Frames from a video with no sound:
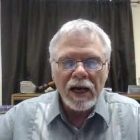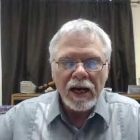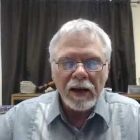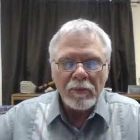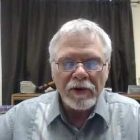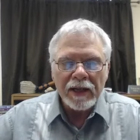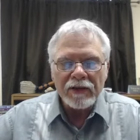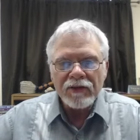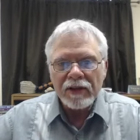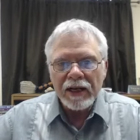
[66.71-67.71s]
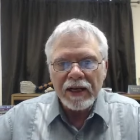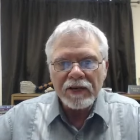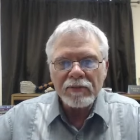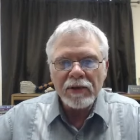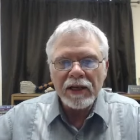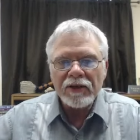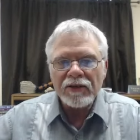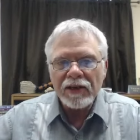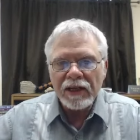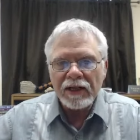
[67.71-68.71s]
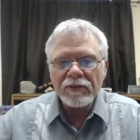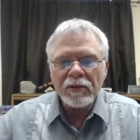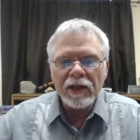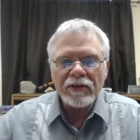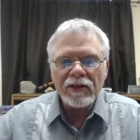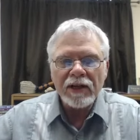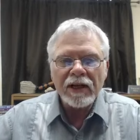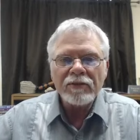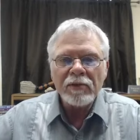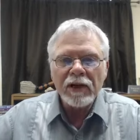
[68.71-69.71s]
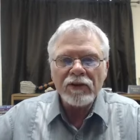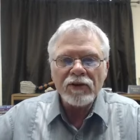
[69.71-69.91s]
uh, bring us to the next place and the next place and the next place.